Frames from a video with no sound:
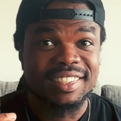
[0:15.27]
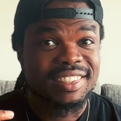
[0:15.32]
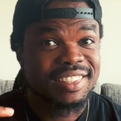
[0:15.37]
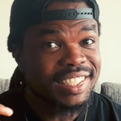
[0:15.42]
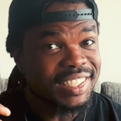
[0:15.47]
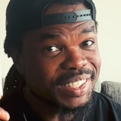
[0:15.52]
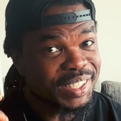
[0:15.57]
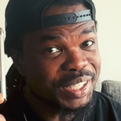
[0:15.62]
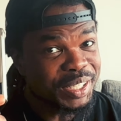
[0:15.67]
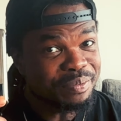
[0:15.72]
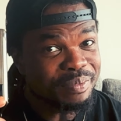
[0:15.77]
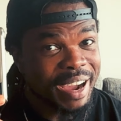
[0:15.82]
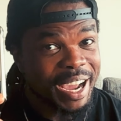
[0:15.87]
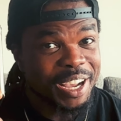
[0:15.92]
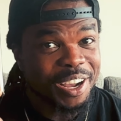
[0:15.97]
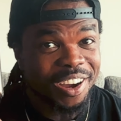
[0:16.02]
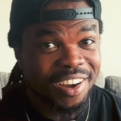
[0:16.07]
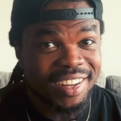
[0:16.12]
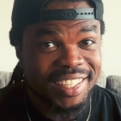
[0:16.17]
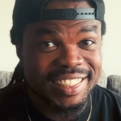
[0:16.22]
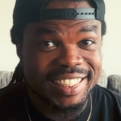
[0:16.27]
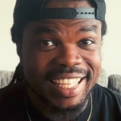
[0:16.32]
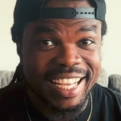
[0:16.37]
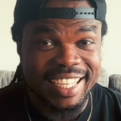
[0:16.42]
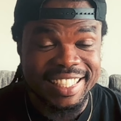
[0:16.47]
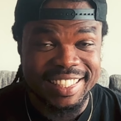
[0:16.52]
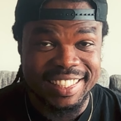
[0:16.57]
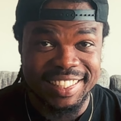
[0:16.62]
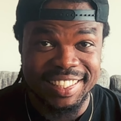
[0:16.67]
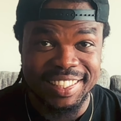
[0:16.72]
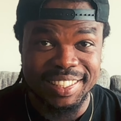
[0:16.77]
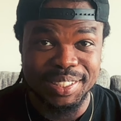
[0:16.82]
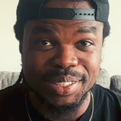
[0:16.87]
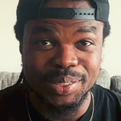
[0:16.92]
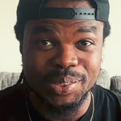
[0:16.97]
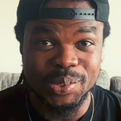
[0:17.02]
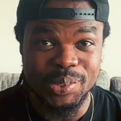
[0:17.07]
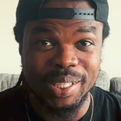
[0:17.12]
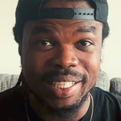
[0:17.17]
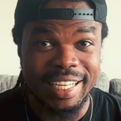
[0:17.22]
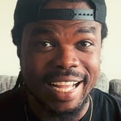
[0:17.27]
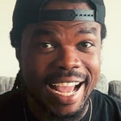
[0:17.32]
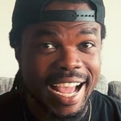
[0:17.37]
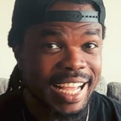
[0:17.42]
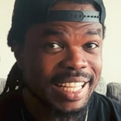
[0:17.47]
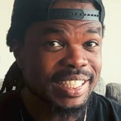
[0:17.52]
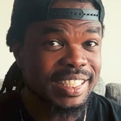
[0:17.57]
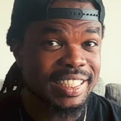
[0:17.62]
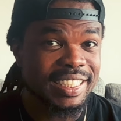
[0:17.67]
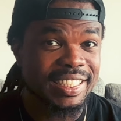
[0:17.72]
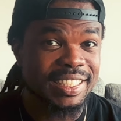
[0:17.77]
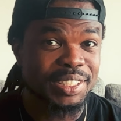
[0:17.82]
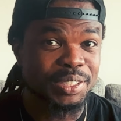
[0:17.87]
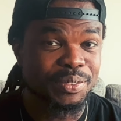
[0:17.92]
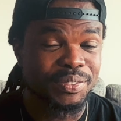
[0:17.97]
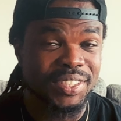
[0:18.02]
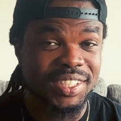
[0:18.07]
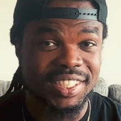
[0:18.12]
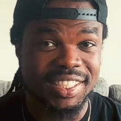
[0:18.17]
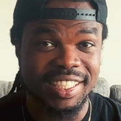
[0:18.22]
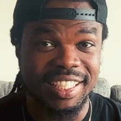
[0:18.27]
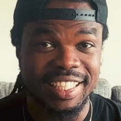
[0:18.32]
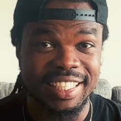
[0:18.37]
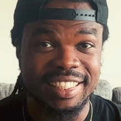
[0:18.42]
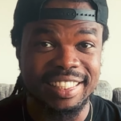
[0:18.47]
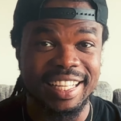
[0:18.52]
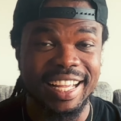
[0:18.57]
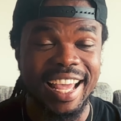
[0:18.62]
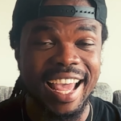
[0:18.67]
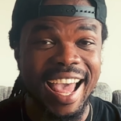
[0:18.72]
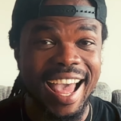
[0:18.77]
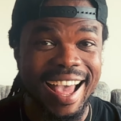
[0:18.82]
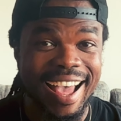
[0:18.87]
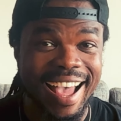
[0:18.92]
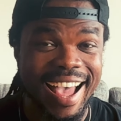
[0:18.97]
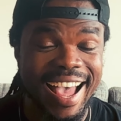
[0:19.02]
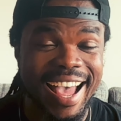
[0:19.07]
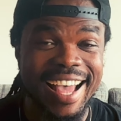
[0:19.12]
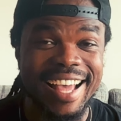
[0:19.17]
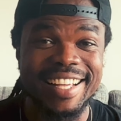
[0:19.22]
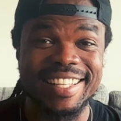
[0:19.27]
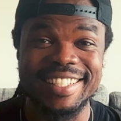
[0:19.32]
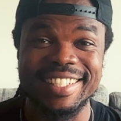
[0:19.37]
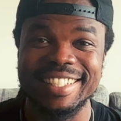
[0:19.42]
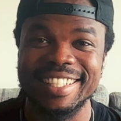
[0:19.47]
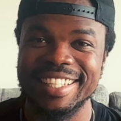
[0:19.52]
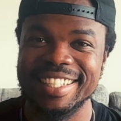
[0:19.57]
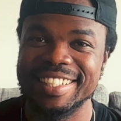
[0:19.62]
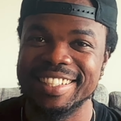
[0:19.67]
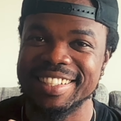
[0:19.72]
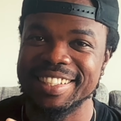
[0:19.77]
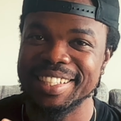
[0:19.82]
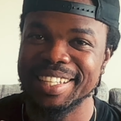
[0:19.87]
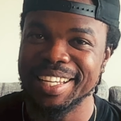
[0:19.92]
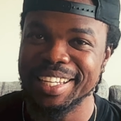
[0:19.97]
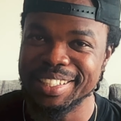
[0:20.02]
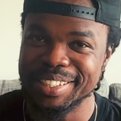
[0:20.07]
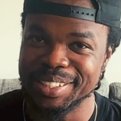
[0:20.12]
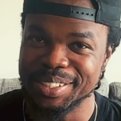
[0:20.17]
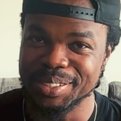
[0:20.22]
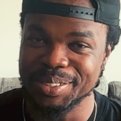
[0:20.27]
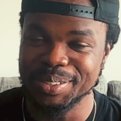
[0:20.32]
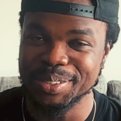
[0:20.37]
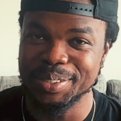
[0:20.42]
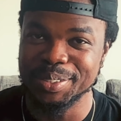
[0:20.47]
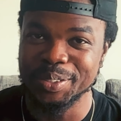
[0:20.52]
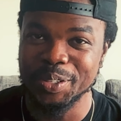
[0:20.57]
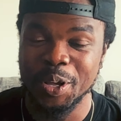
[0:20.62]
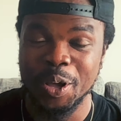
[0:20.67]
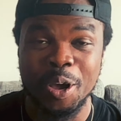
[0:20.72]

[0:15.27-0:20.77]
this is my Contax T2, and as you've seen, it has its issues.